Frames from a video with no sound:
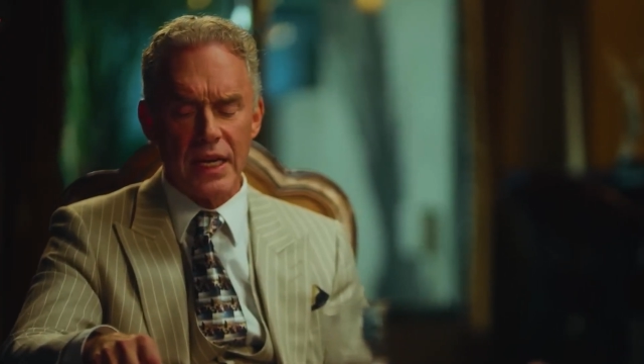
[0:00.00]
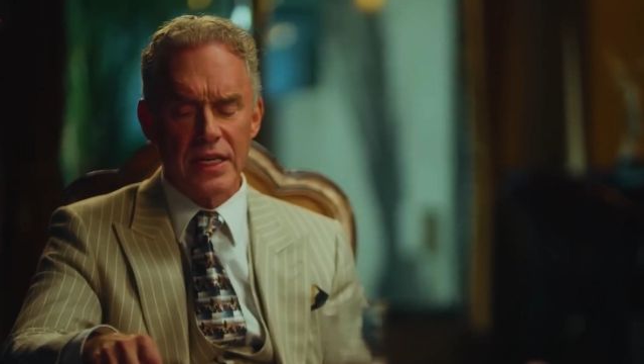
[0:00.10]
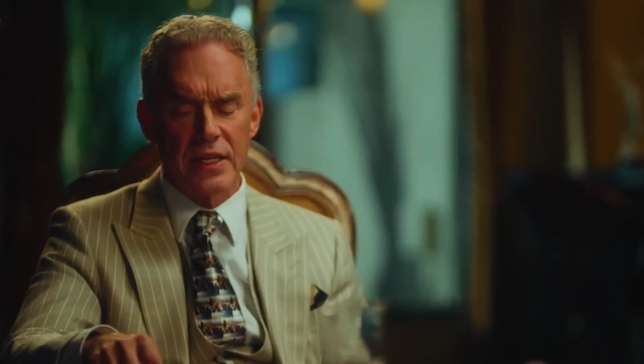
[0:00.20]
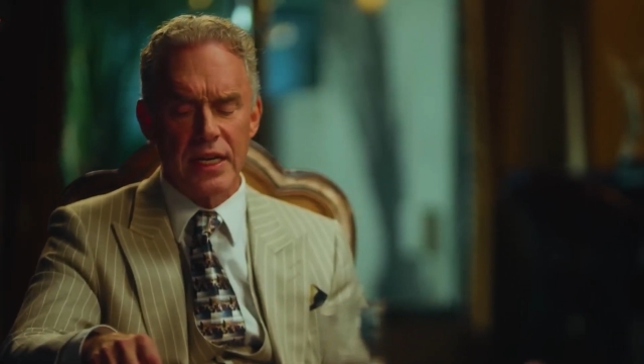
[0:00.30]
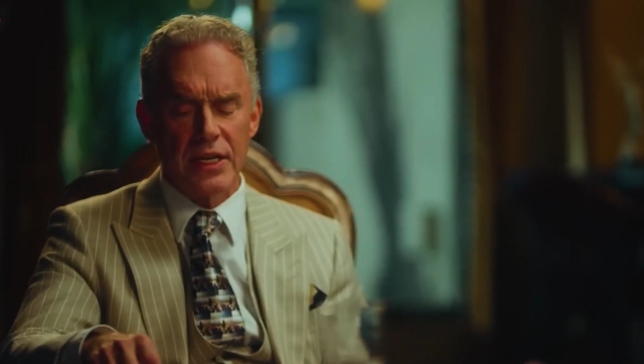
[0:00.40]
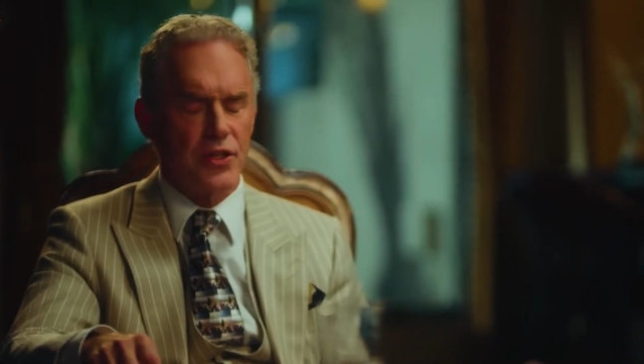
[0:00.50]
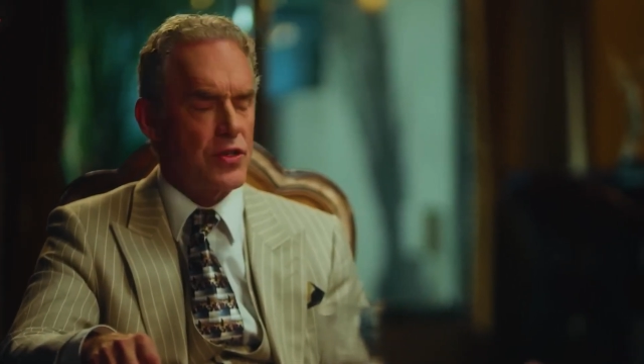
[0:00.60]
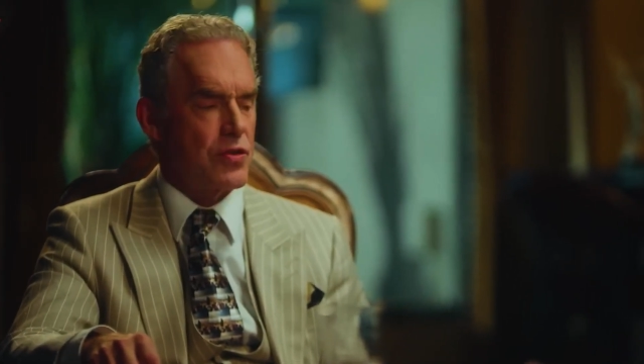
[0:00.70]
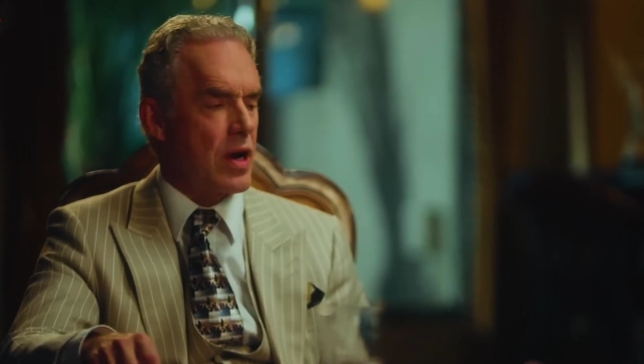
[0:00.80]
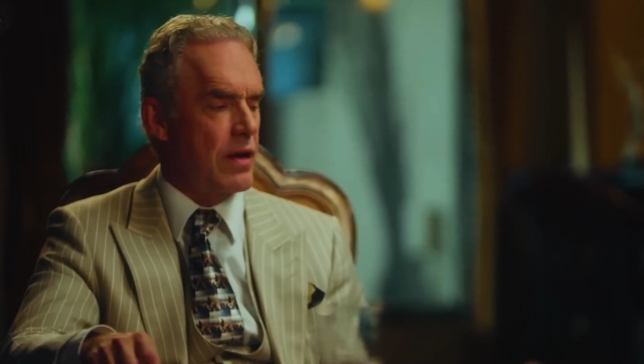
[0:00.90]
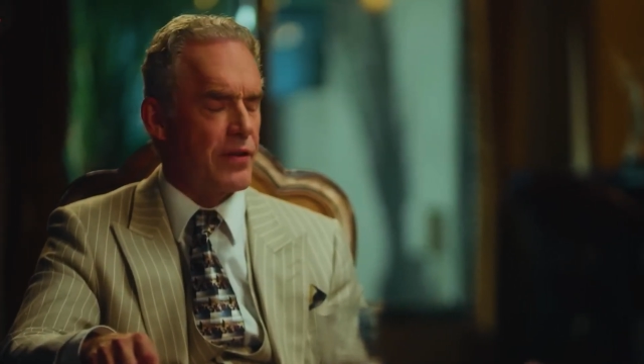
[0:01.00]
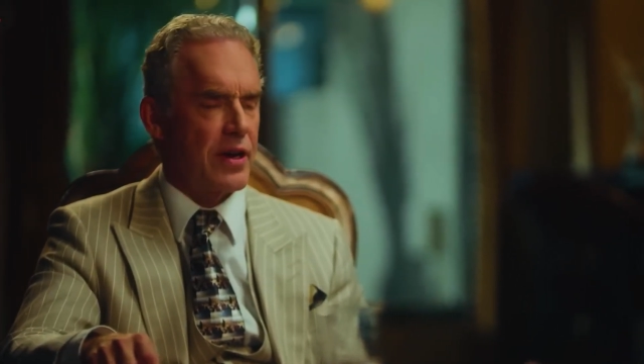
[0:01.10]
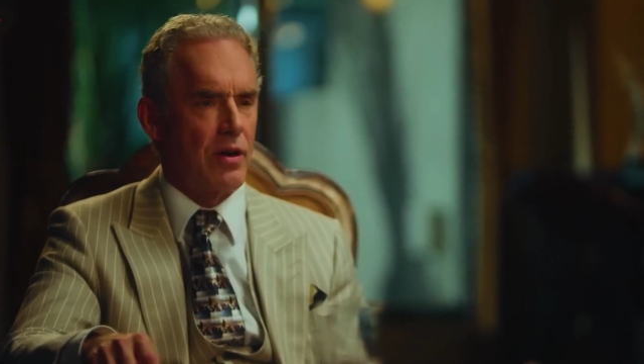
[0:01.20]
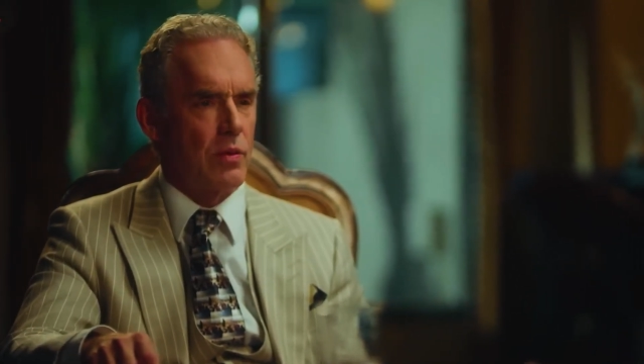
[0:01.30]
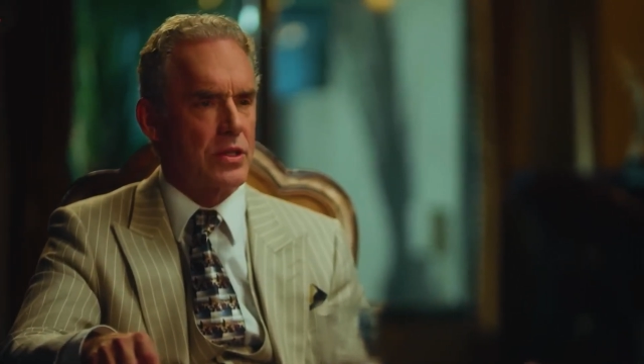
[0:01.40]
is that he's just trying to
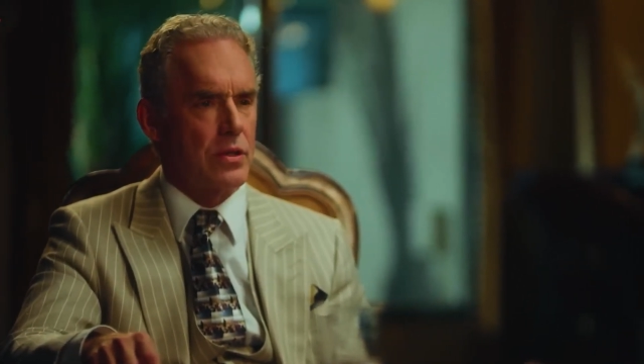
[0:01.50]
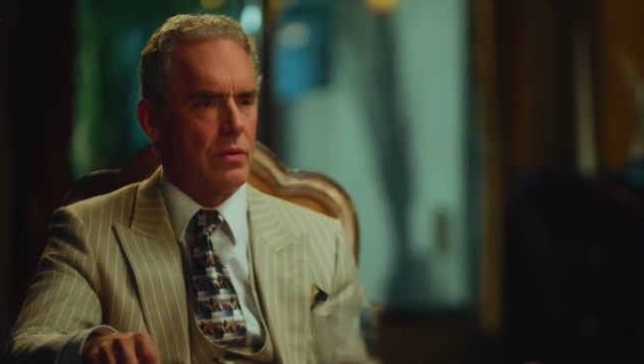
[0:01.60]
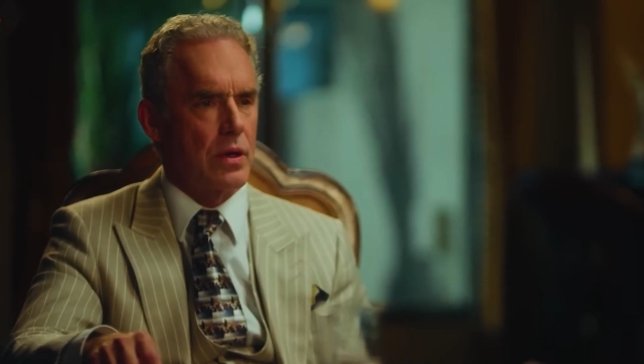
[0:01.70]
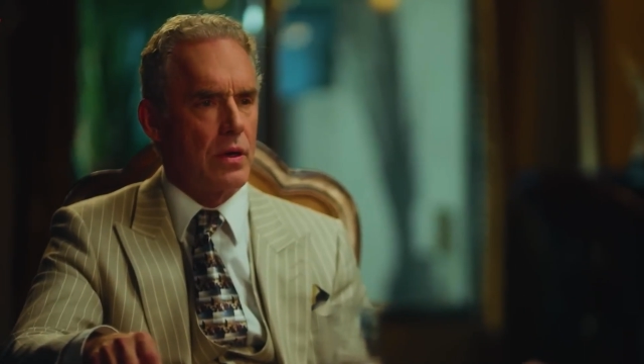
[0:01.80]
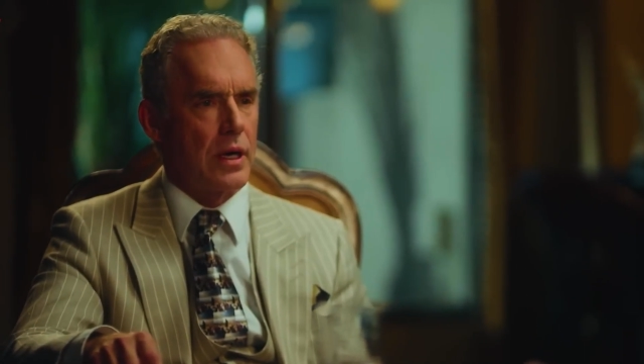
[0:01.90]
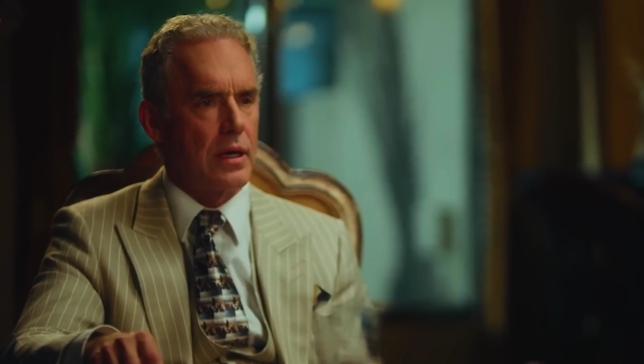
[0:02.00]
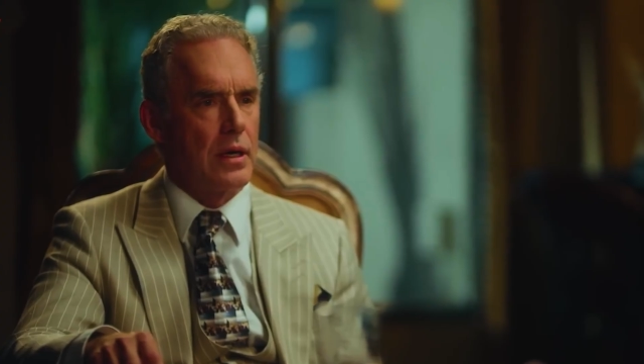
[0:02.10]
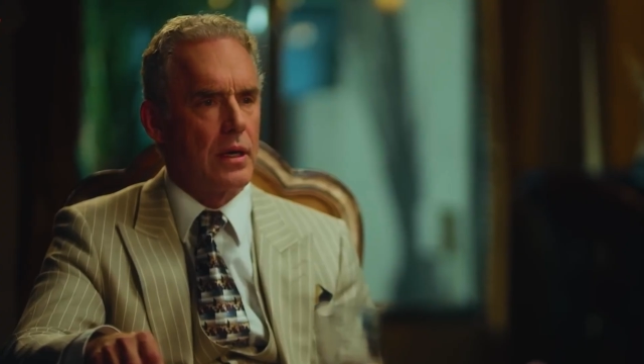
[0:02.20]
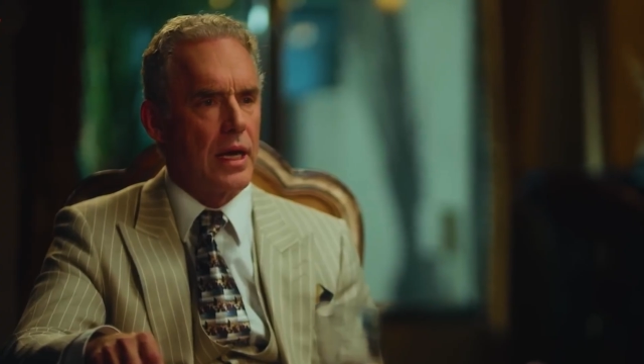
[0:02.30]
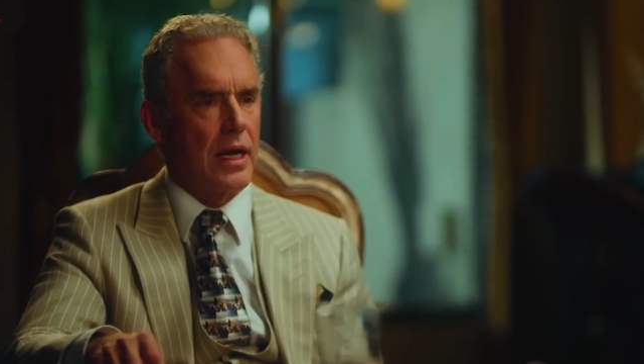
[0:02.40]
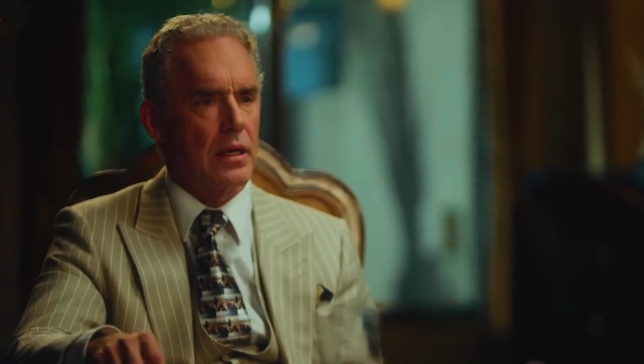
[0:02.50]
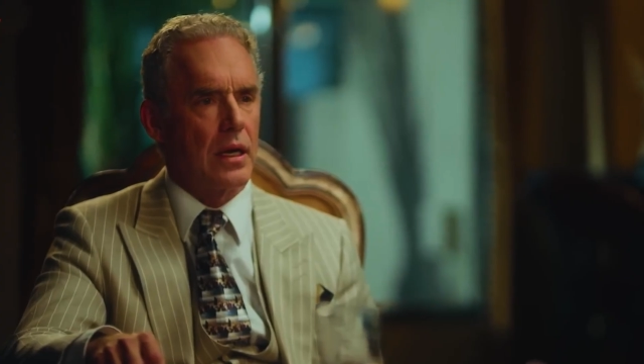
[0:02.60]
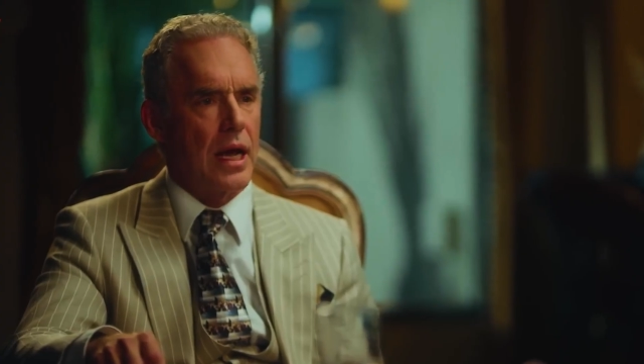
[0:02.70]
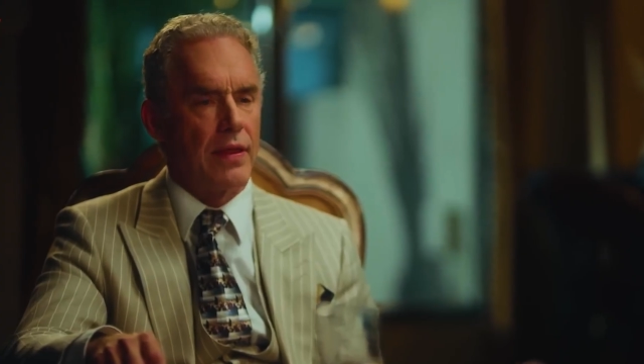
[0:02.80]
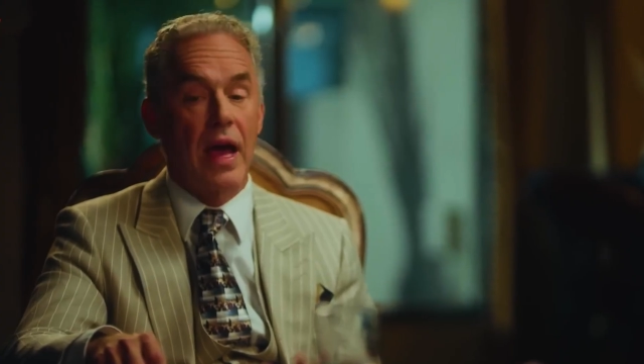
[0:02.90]
figure out what's going on. And
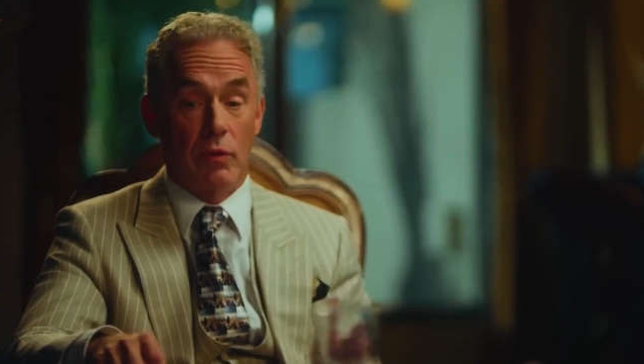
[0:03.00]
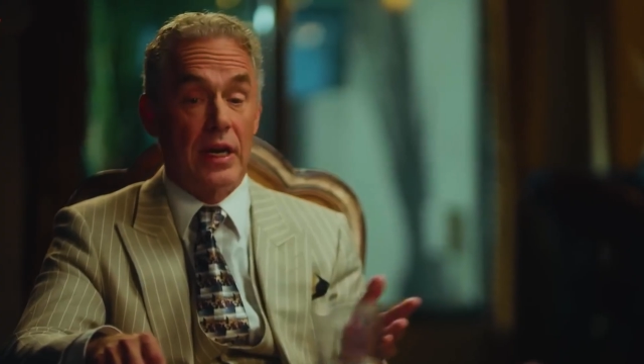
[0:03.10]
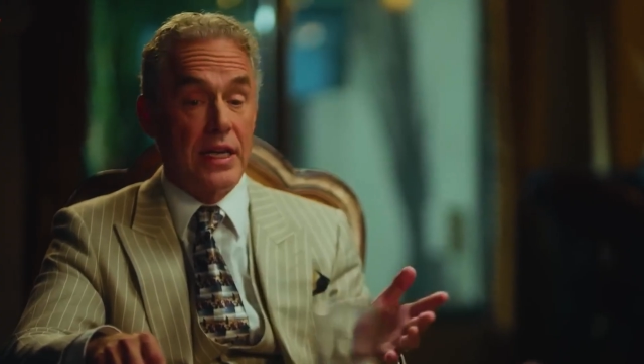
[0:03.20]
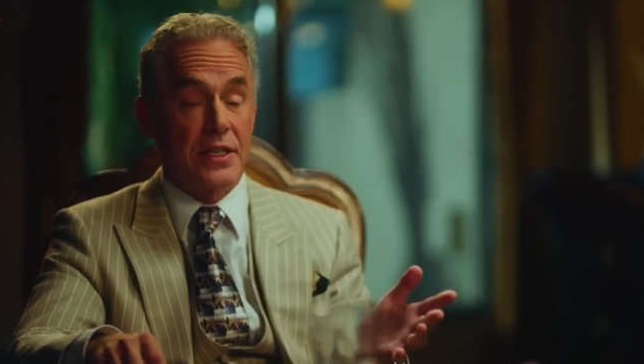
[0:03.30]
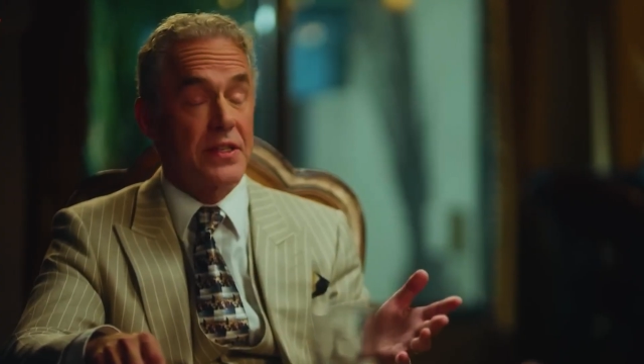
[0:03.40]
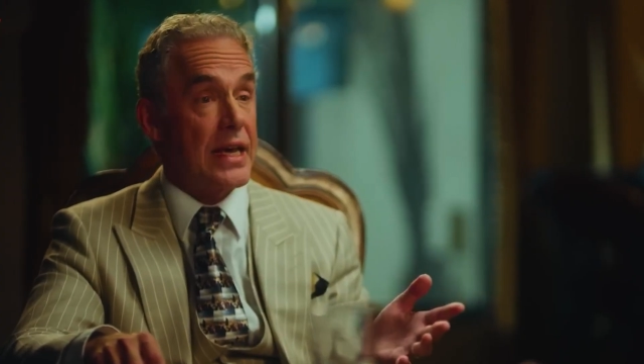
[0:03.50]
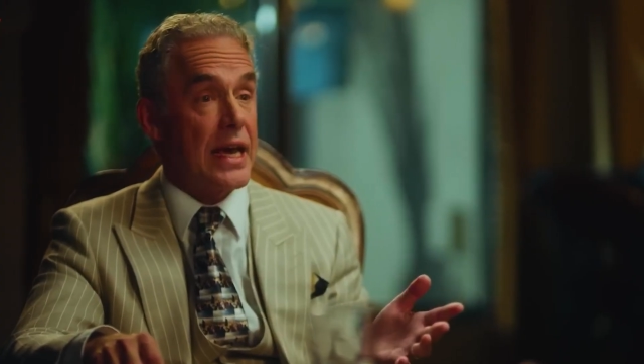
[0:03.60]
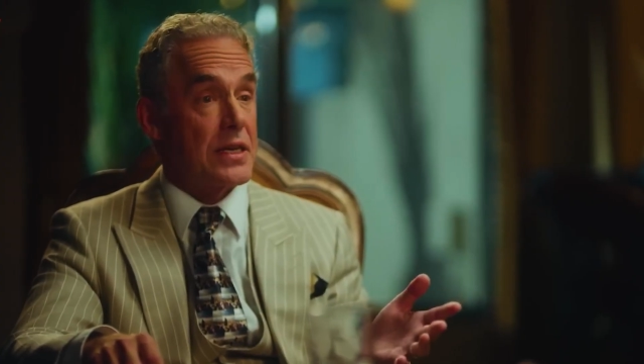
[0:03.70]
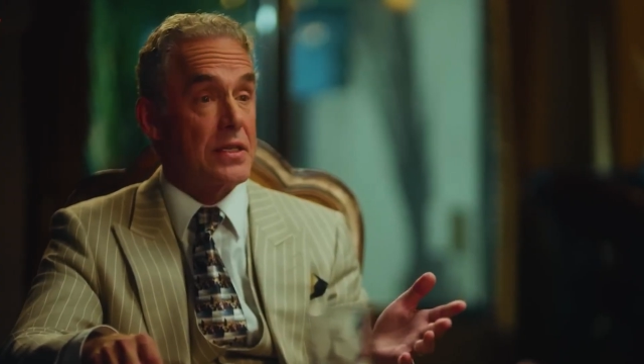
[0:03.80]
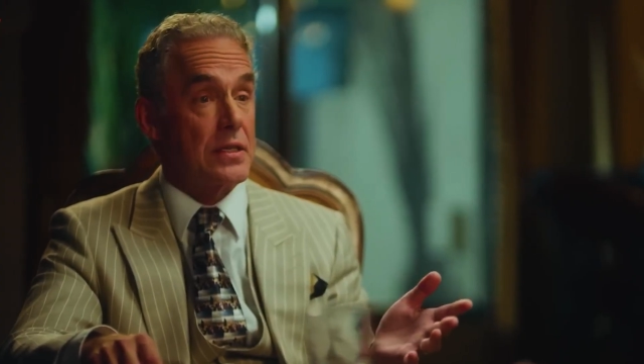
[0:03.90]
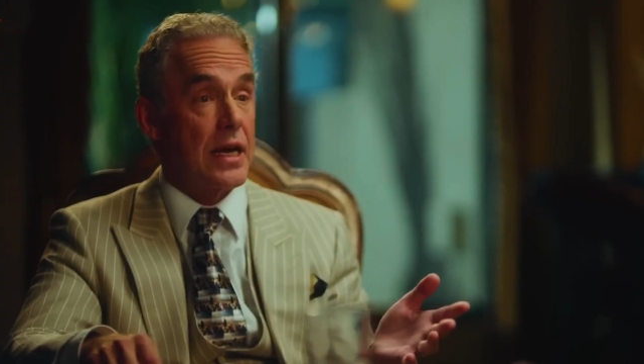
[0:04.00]
that really is the case.